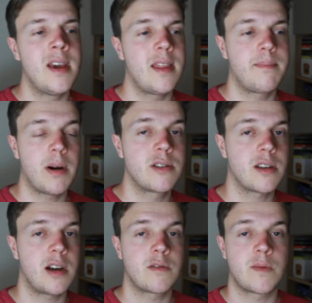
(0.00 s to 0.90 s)
Both
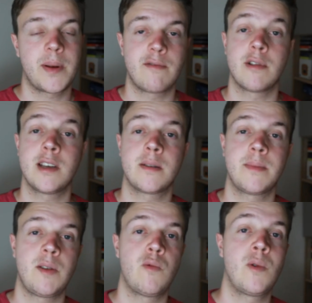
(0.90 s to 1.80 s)
sides will play
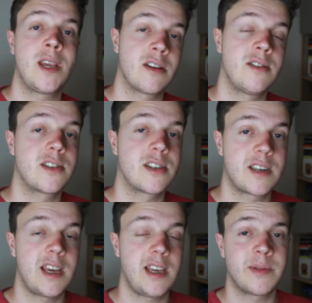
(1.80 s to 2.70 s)
reasonably weakened
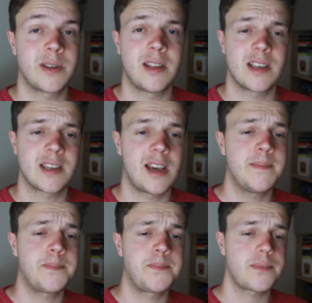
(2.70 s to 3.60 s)
teams in this game,